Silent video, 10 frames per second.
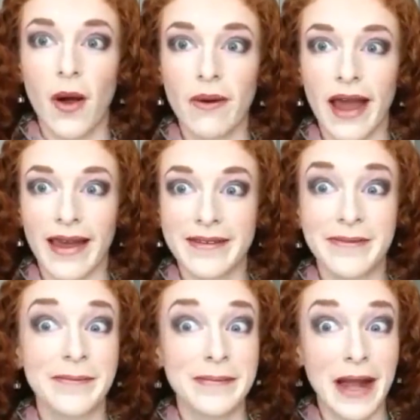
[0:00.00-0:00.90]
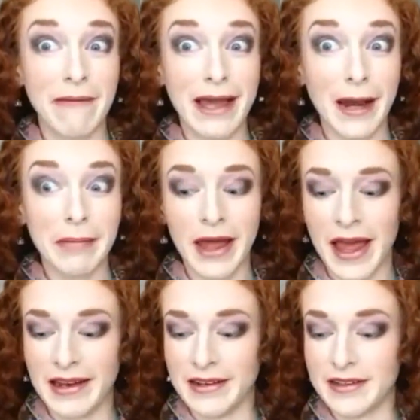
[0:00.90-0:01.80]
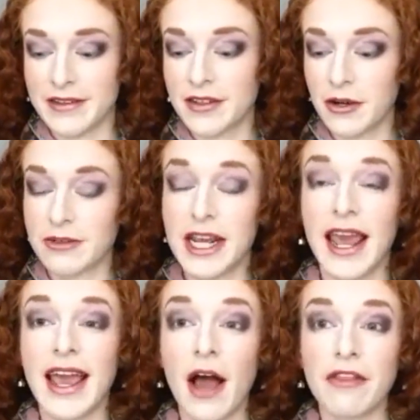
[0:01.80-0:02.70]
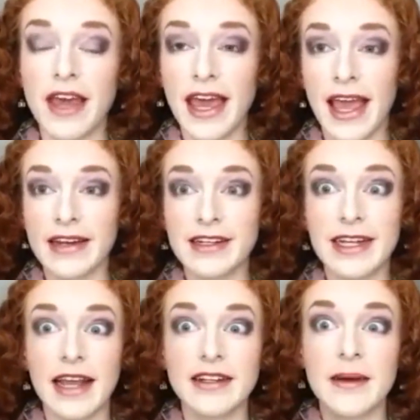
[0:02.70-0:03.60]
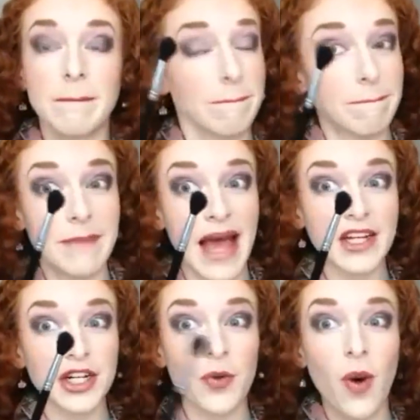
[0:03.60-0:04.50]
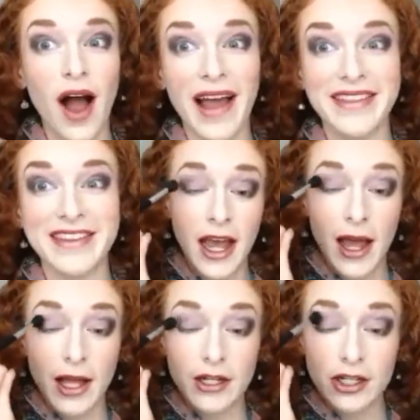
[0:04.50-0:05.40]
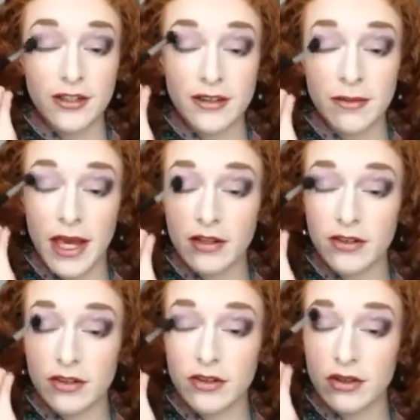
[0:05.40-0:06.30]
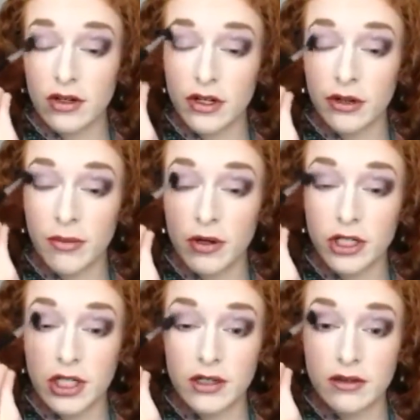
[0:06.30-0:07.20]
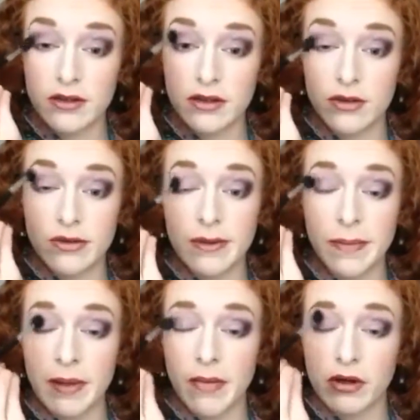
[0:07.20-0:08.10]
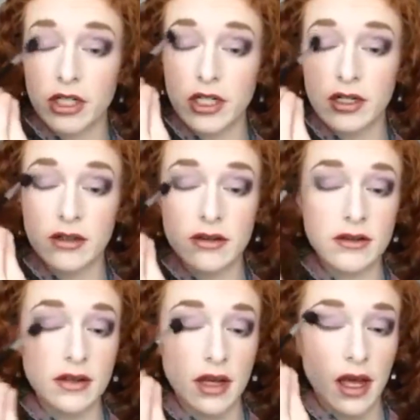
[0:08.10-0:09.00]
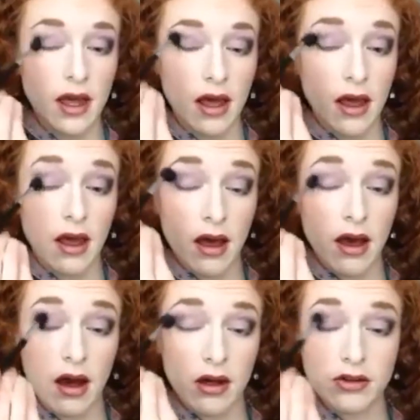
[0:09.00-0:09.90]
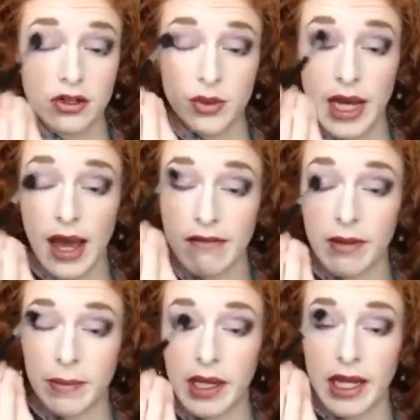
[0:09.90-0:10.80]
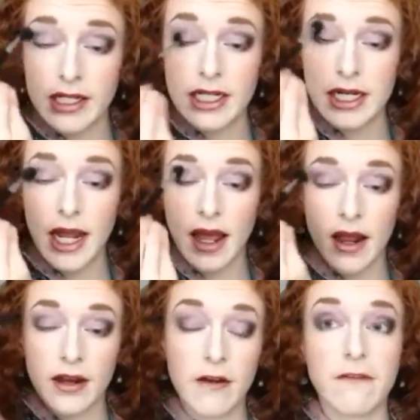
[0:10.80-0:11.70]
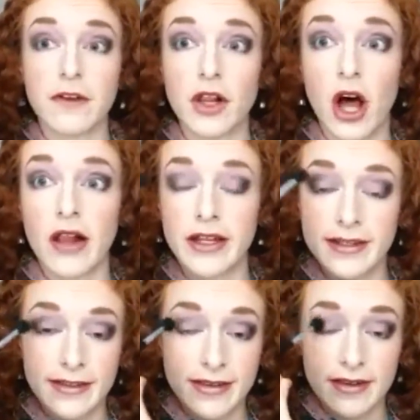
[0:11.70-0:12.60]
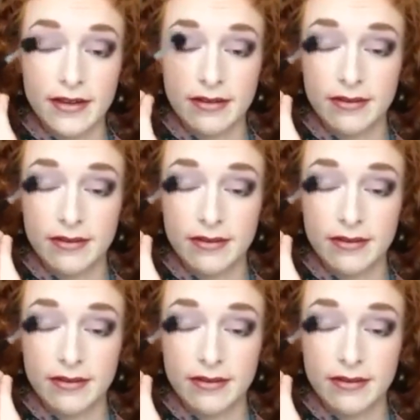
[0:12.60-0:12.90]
Okay, now we gotta blend. So take out that handy dandy magic wand and just make circular motions, sweeping motions until we have it blended and flawless.